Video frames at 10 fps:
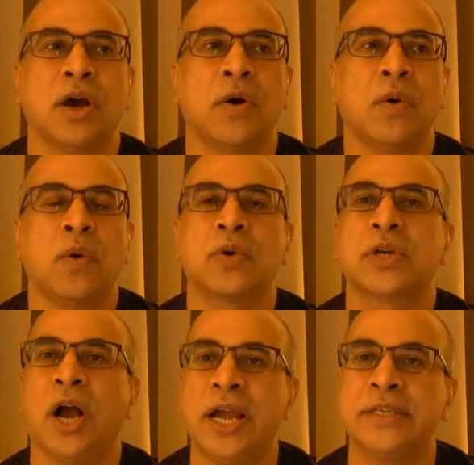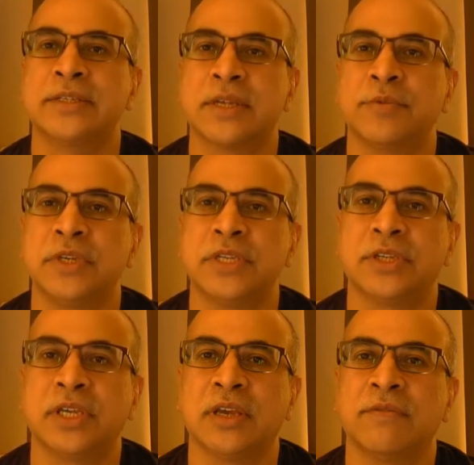or, or guidance that we need
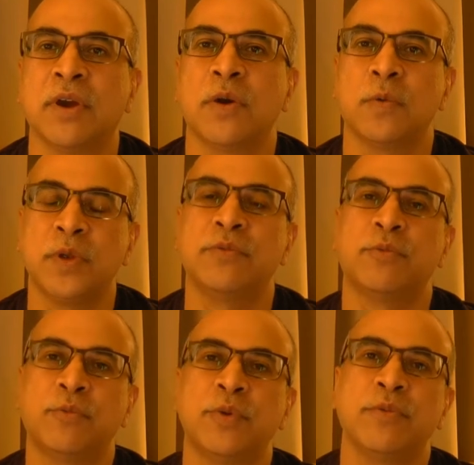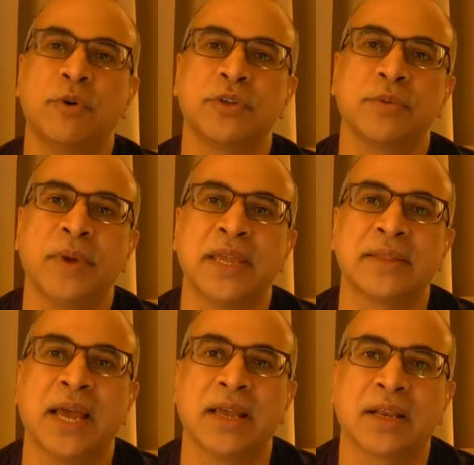to give, we, we want to make
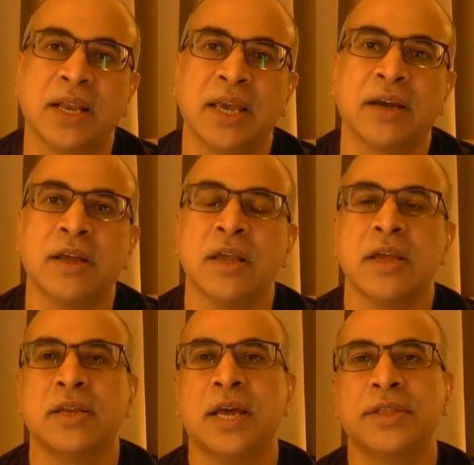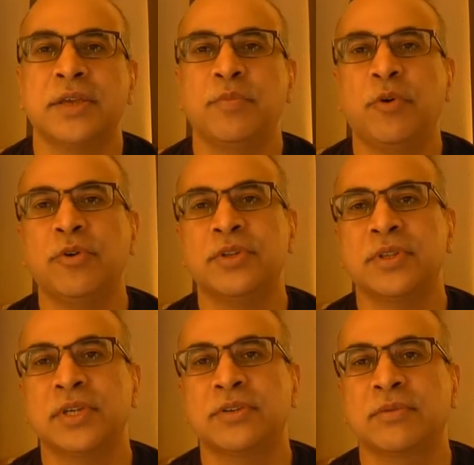that clear. Now, the important
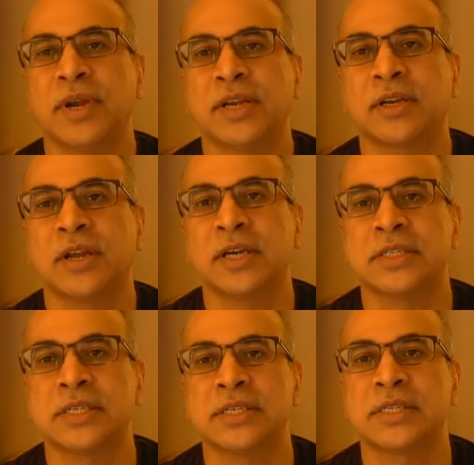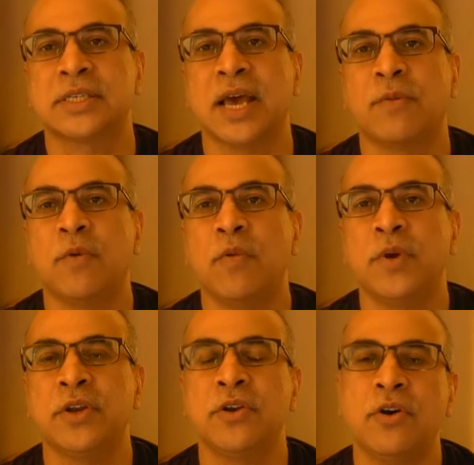thing to recognize is, is that what
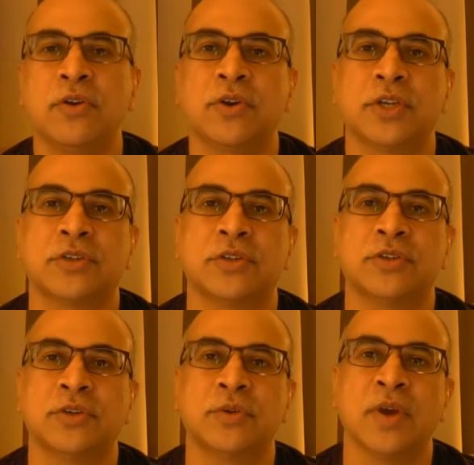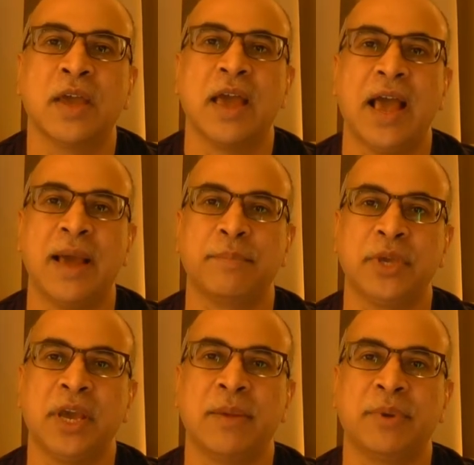we're not looking to do at
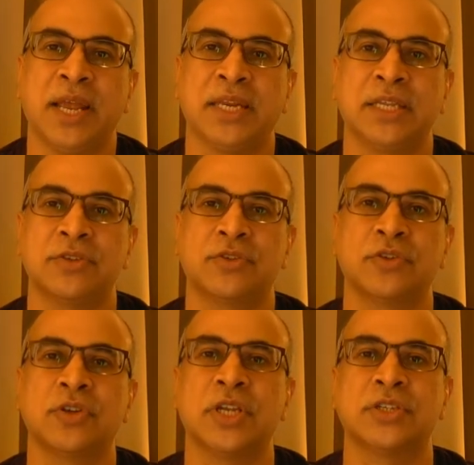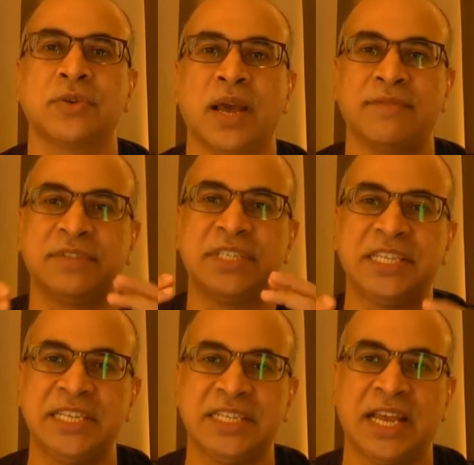PI planning is to, is to have
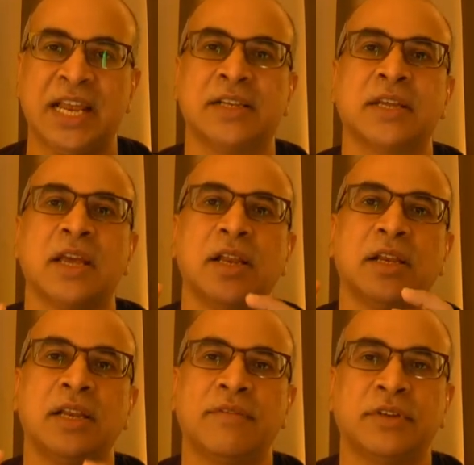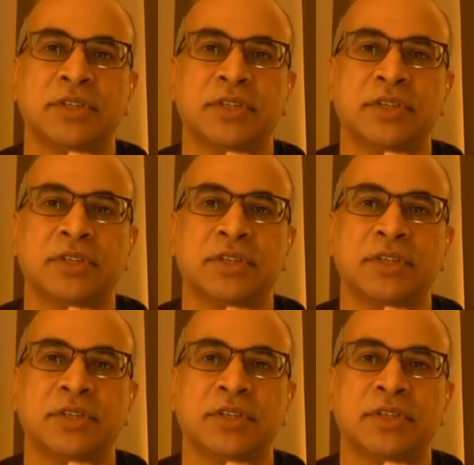detailed level